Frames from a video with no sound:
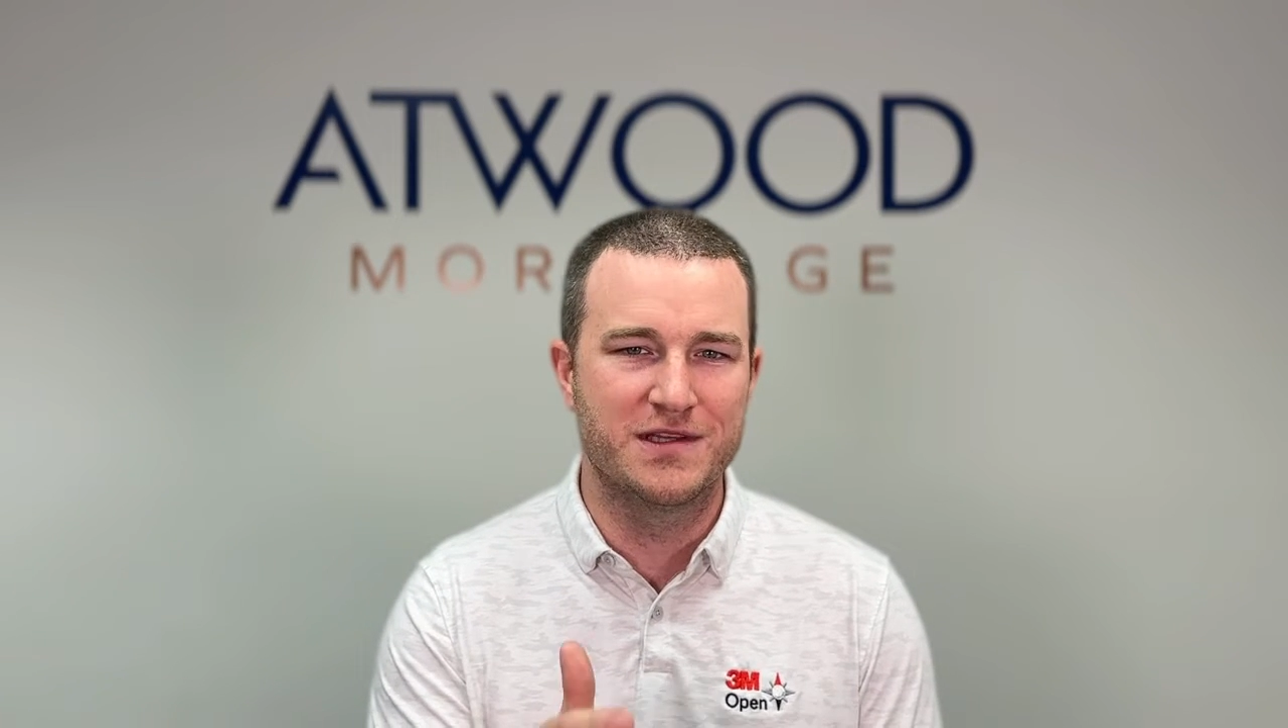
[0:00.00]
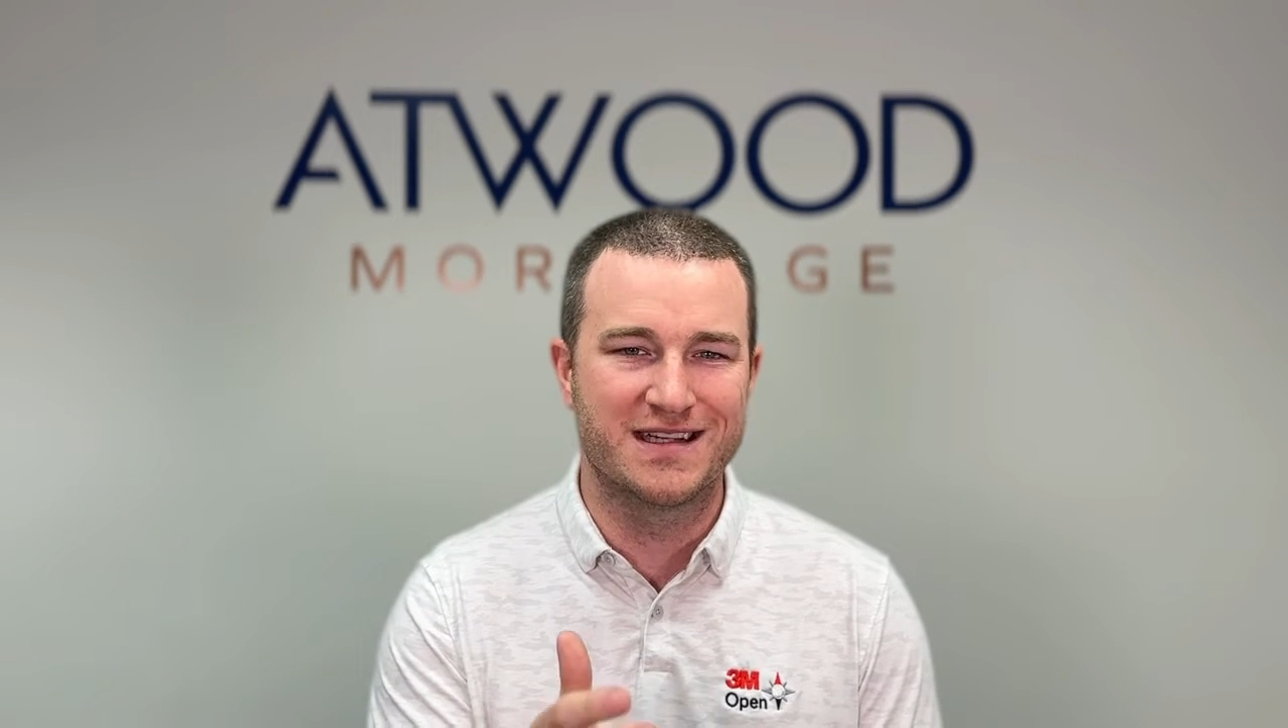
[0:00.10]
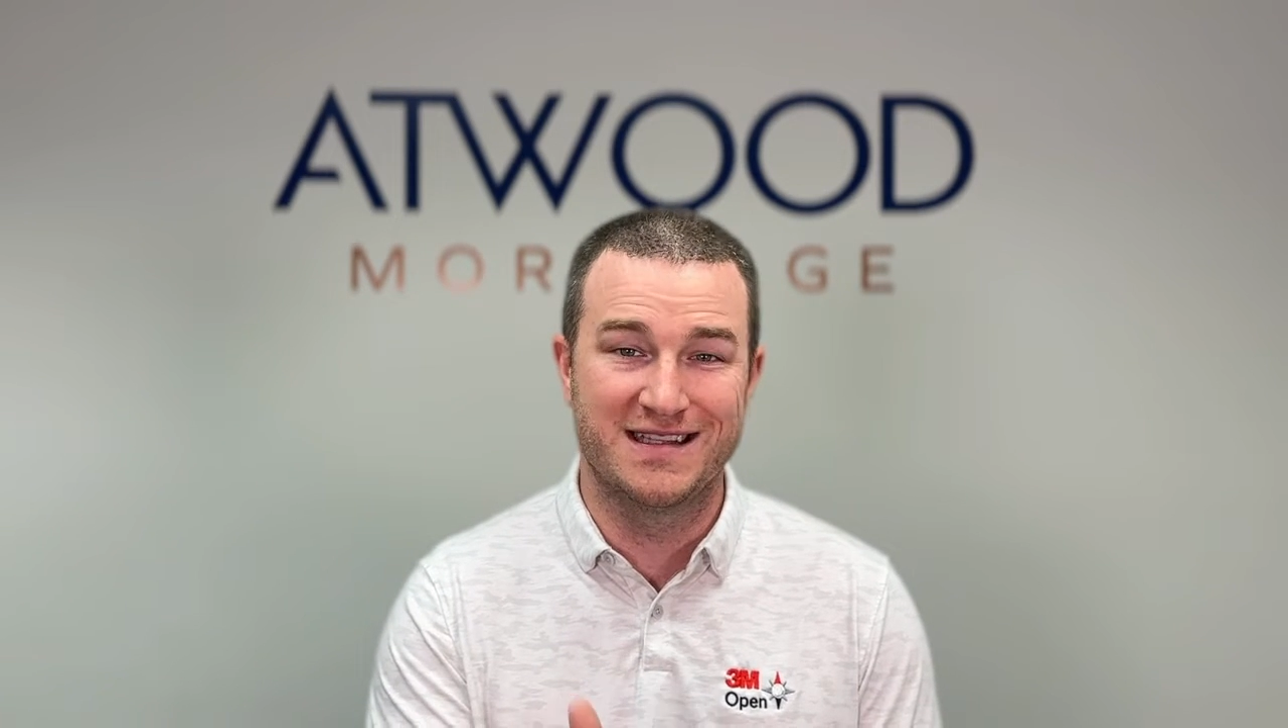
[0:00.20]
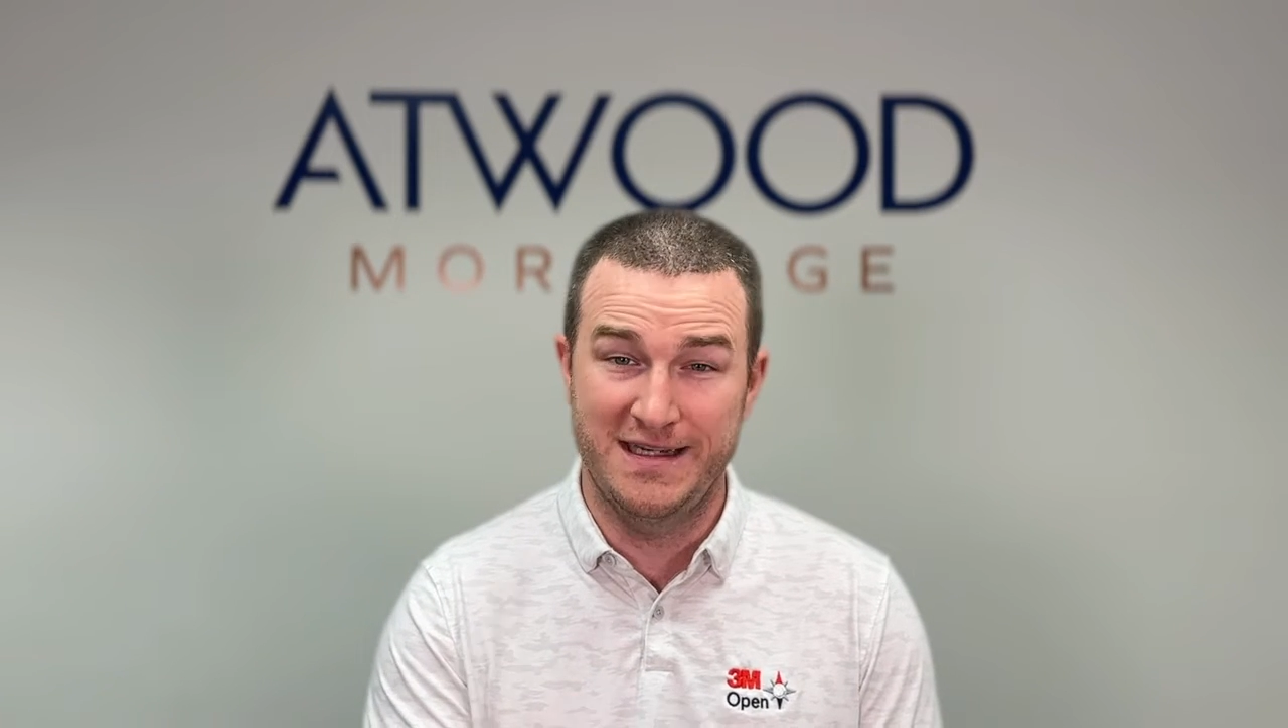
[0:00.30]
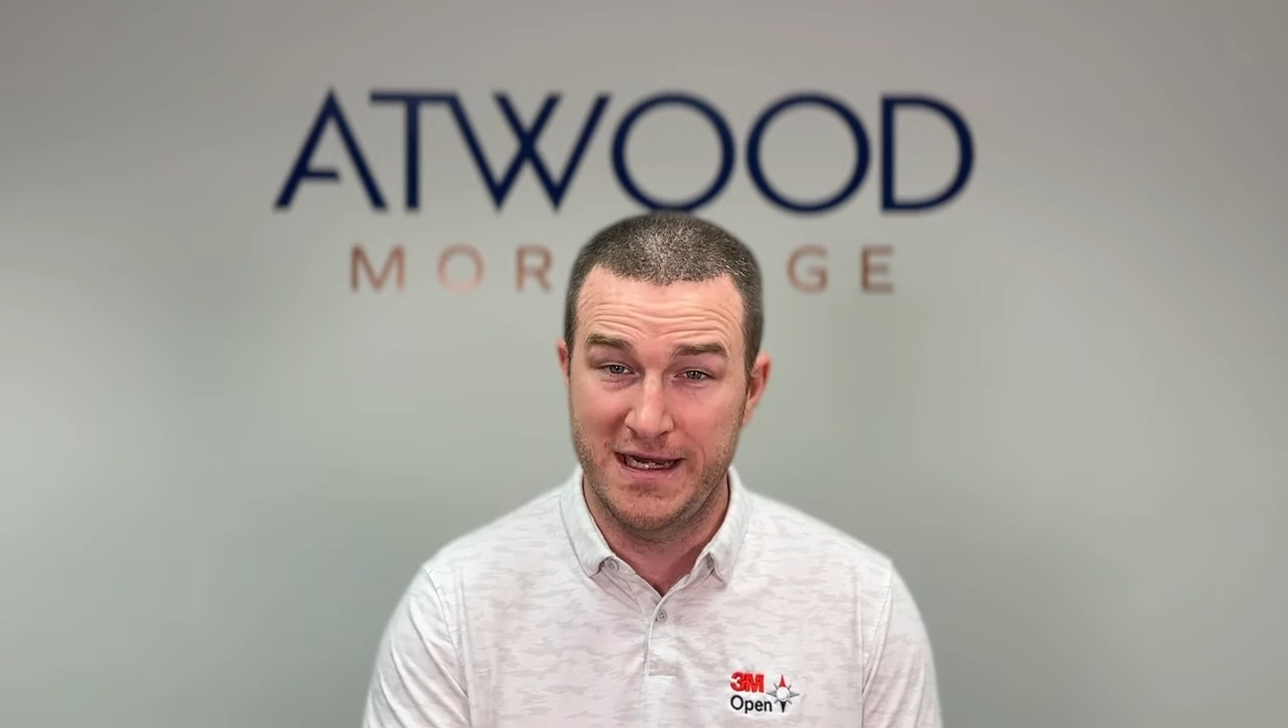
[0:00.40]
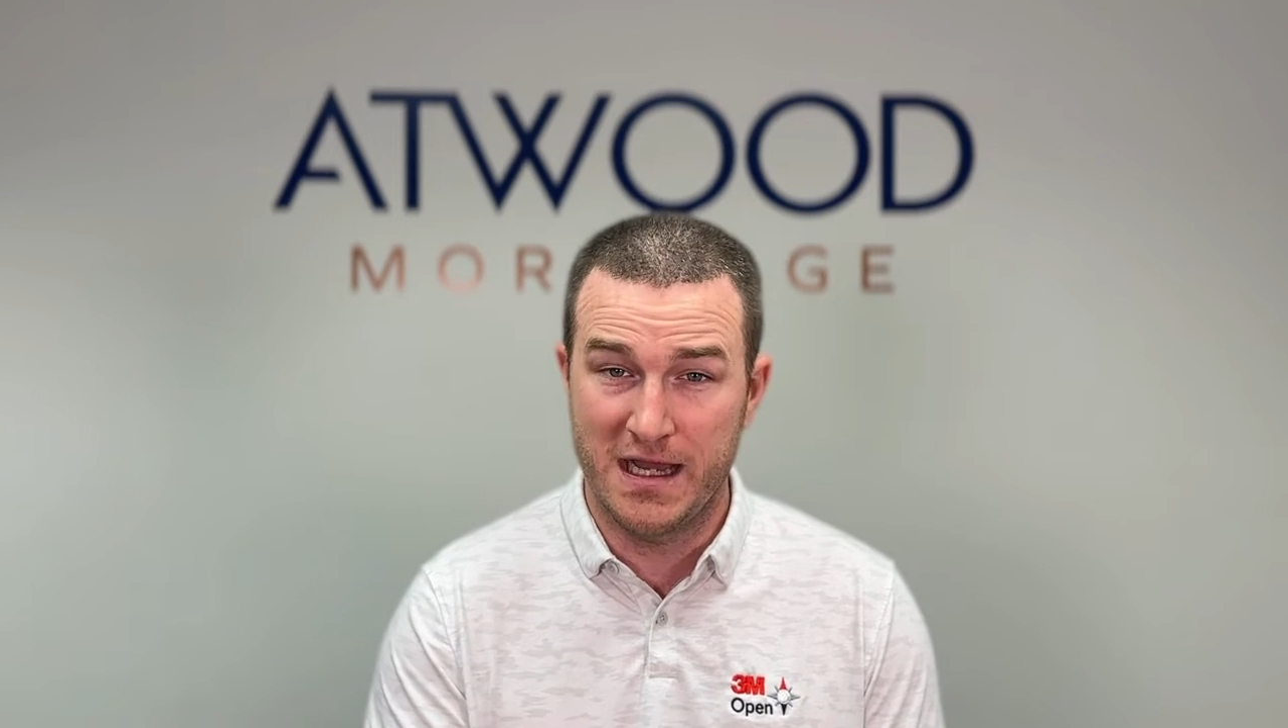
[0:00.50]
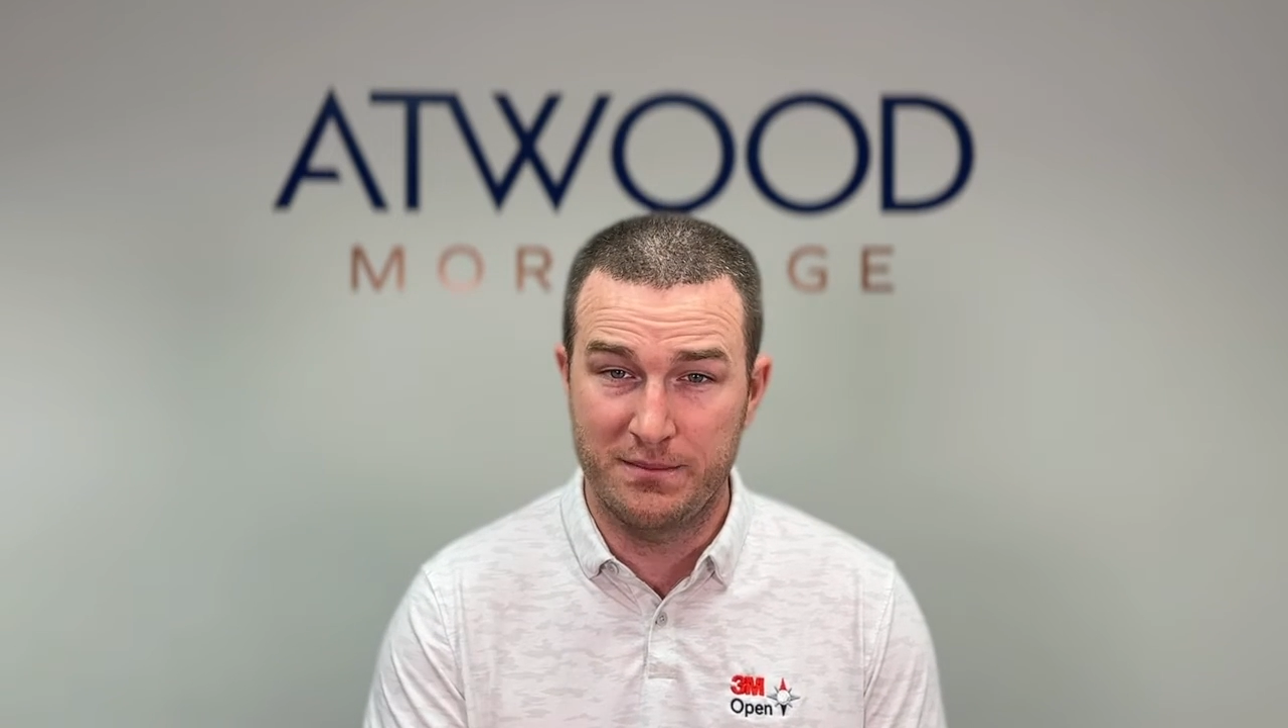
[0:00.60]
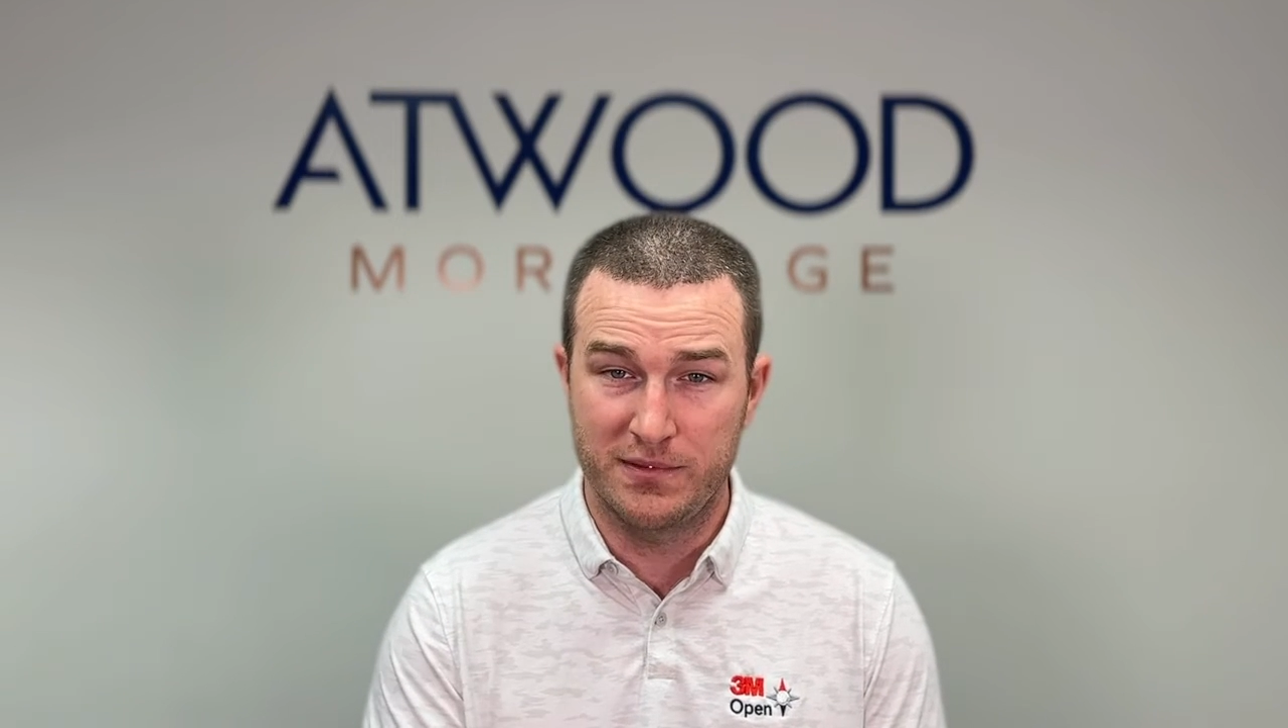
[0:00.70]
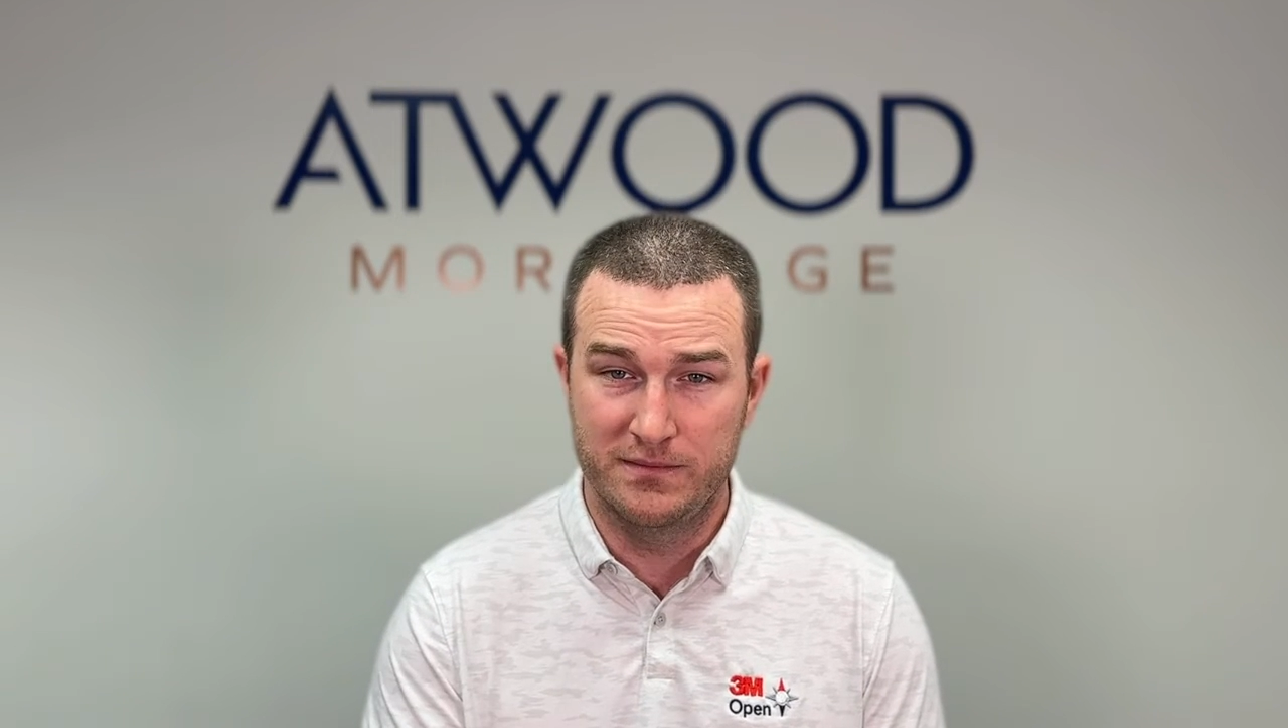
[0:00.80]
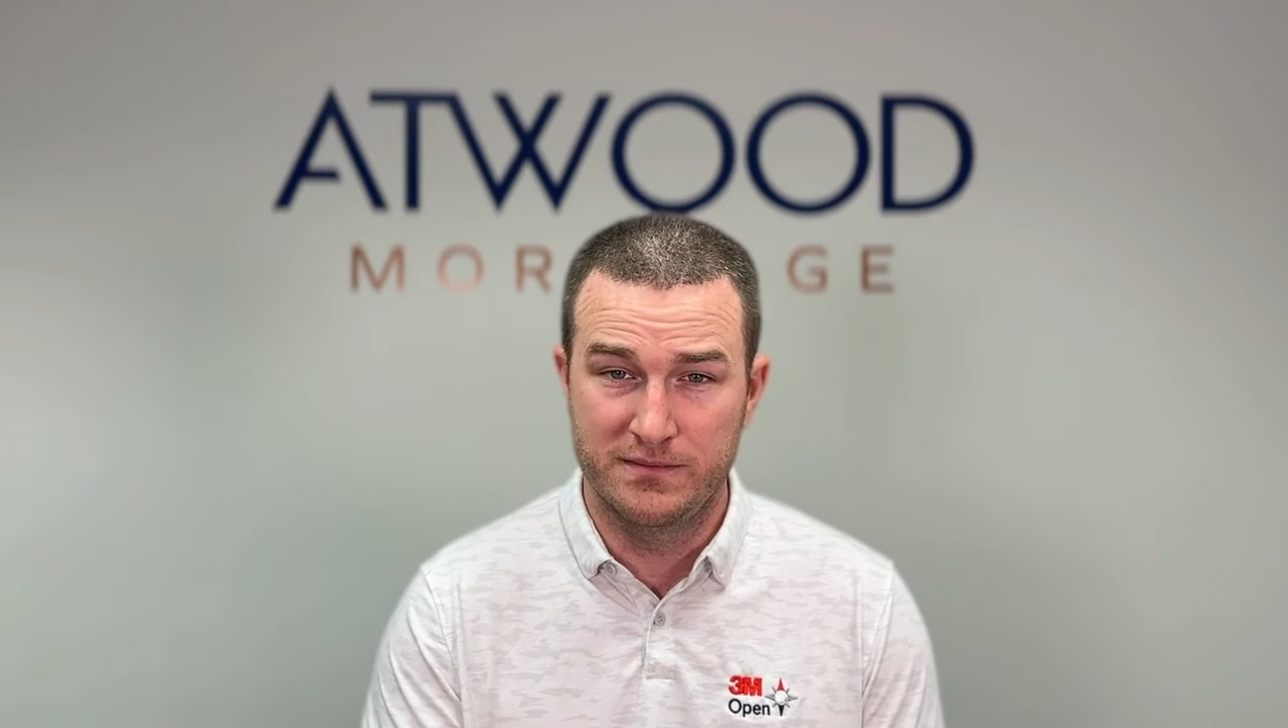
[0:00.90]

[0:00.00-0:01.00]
to clean it up